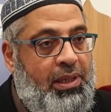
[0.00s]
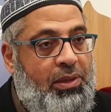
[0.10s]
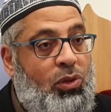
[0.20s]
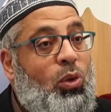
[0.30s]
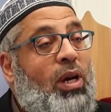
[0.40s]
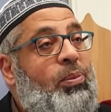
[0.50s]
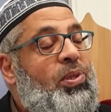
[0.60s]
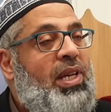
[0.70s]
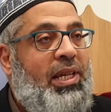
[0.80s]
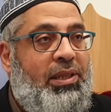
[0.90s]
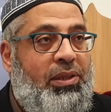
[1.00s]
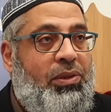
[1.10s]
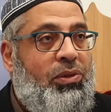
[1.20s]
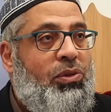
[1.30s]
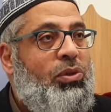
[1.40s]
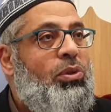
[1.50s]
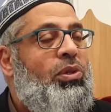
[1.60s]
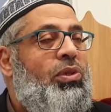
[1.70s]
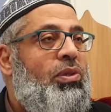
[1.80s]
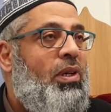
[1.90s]
so upset, so
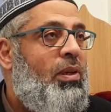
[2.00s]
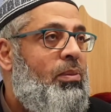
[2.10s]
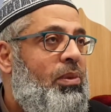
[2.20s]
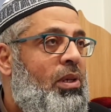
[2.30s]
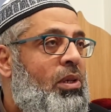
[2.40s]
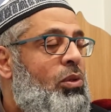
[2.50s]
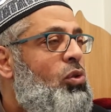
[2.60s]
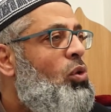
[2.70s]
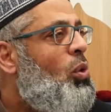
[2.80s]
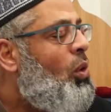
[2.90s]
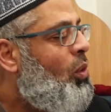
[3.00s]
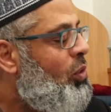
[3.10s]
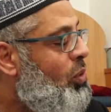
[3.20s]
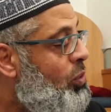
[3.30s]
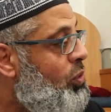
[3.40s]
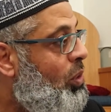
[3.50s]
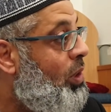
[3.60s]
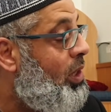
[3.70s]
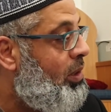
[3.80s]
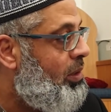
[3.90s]
disturbed, so, you know, so
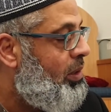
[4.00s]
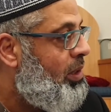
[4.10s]
hurt.